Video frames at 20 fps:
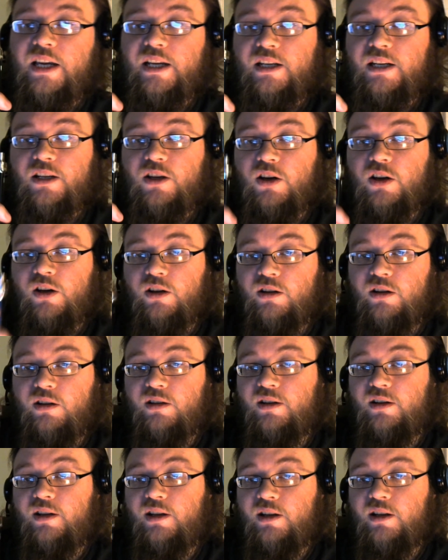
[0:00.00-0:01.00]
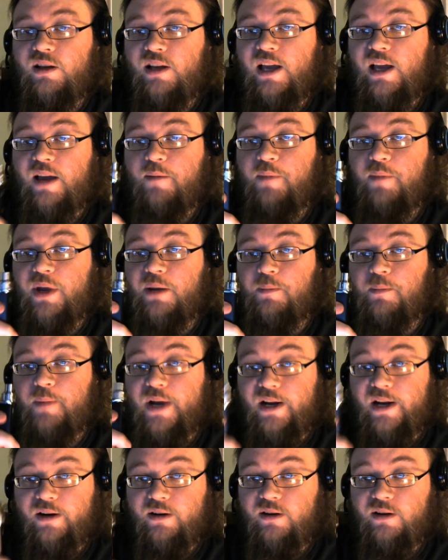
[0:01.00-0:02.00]
it could have been
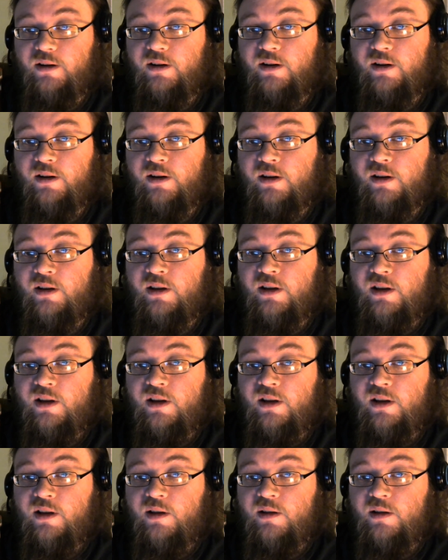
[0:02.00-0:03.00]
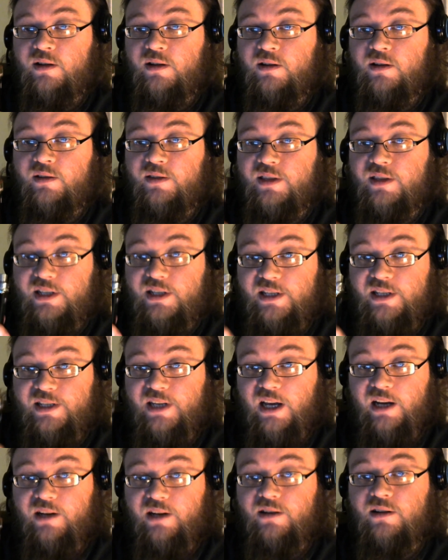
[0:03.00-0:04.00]
better. The
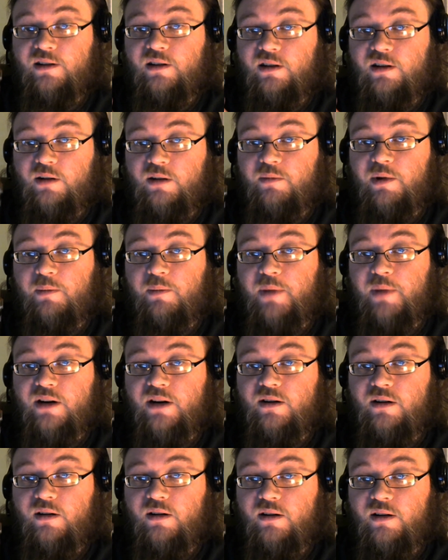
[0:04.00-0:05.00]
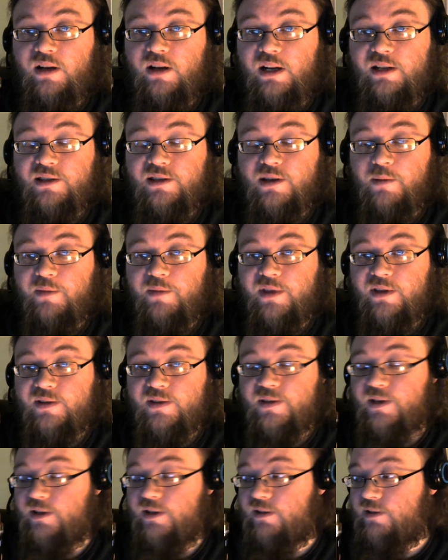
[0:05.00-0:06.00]
design could have been better on some of
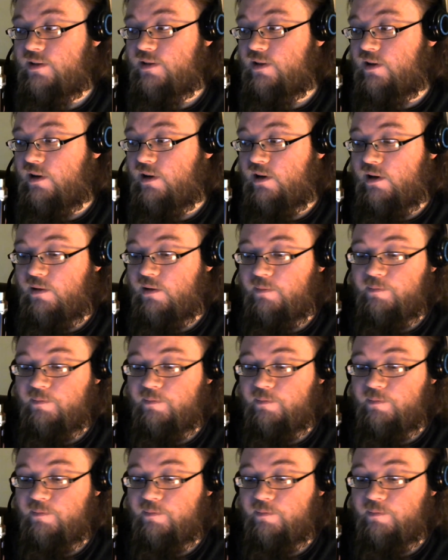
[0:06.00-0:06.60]
these things.